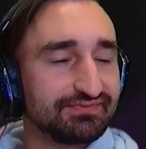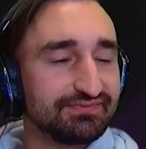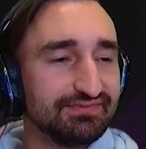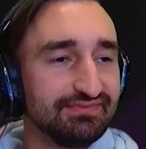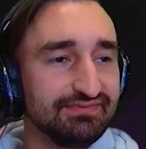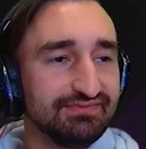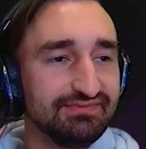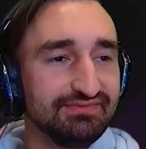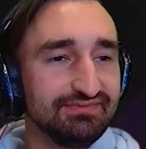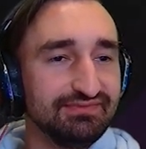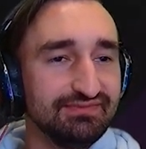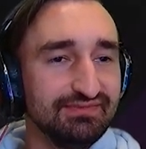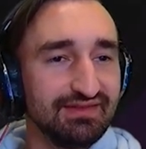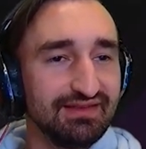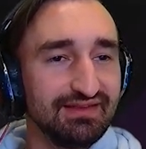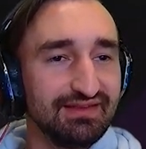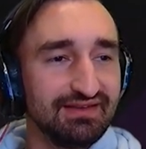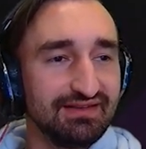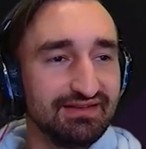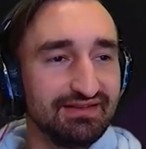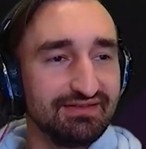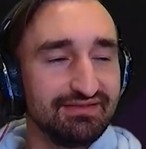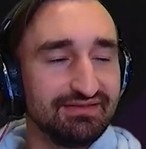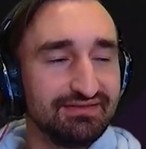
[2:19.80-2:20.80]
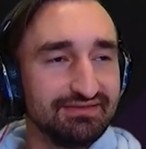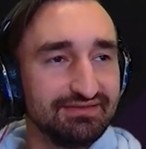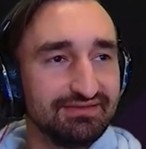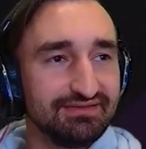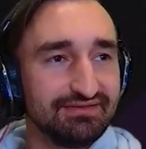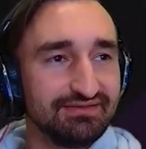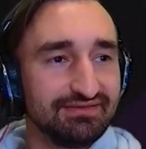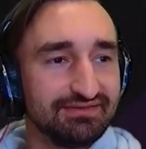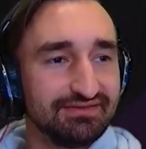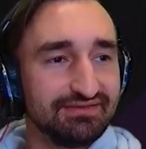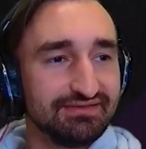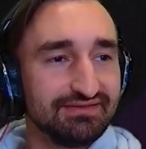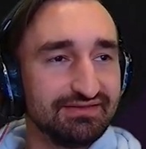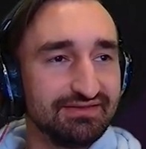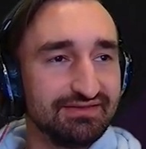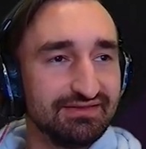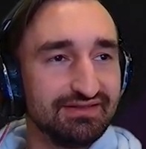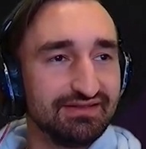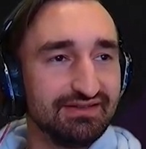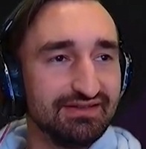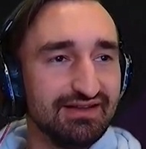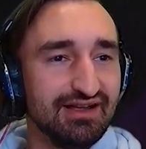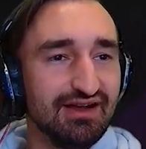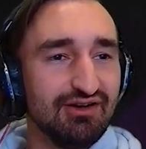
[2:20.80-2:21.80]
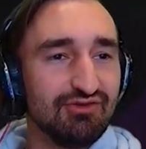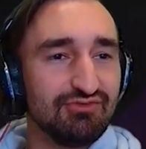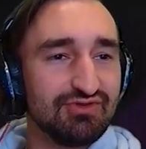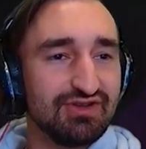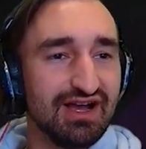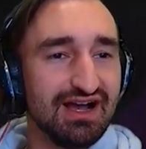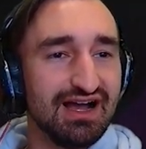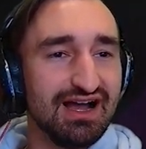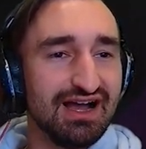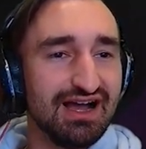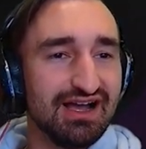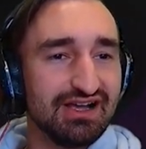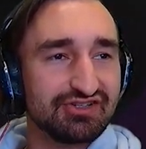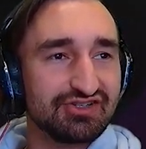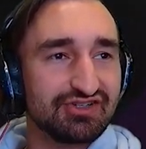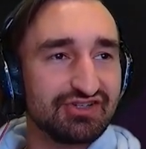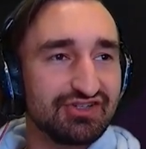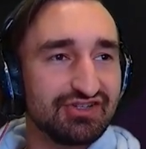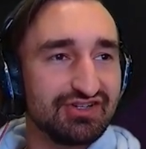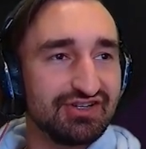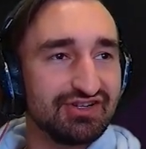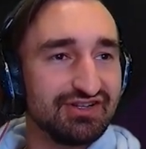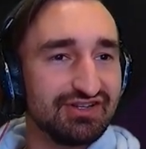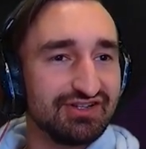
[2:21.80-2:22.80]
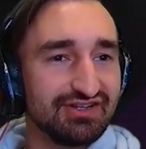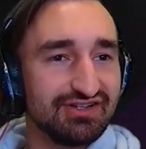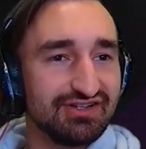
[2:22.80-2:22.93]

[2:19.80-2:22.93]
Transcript: bounced float instead. Oh gosh. So